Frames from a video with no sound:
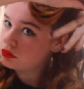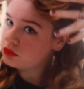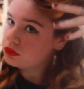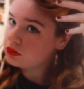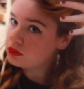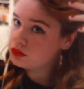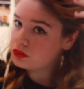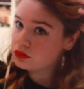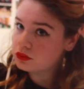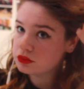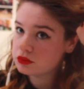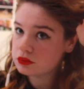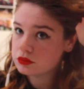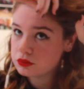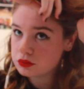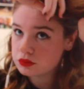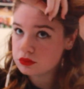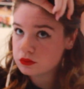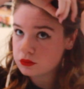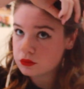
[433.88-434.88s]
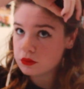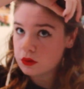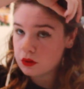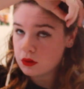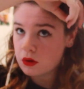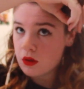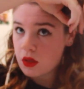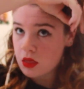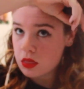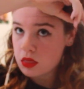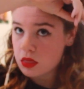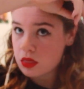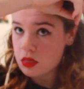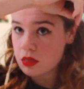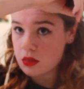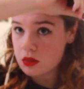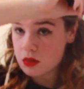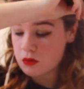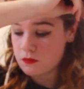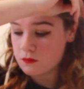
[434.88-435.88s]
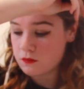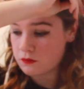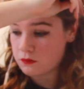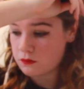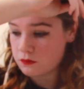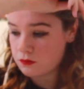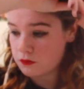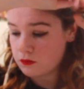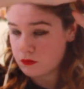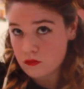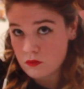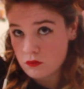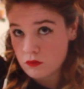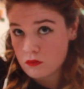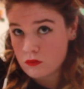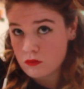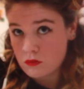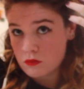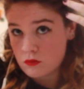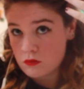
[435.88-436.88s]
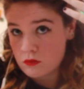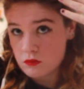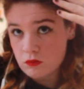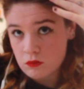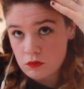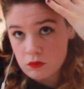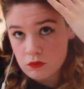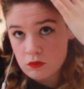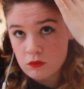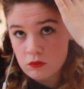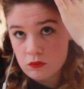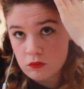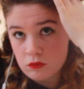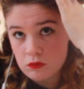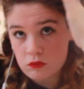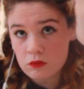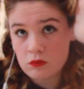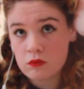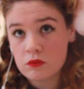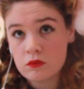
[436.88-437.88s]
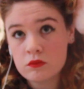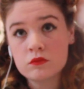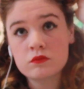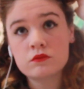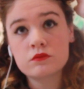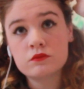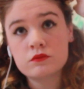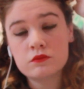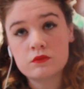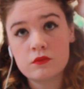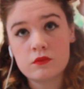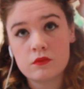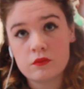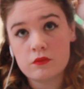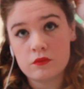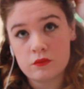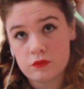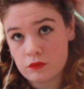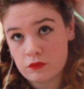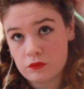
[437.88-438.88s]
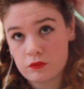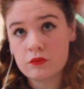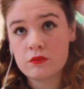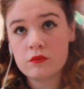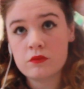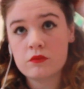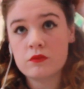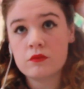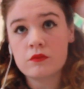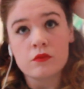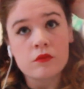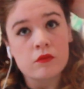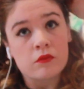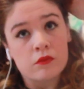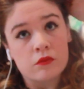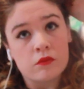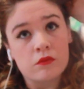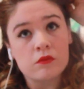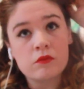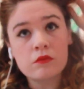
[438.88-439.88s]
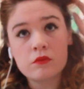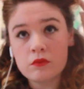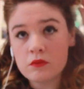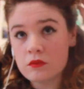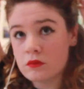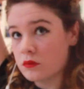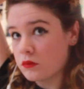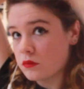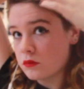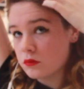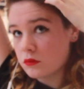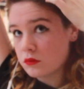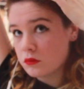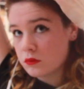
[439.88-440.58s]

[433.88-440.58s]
Nothing is said.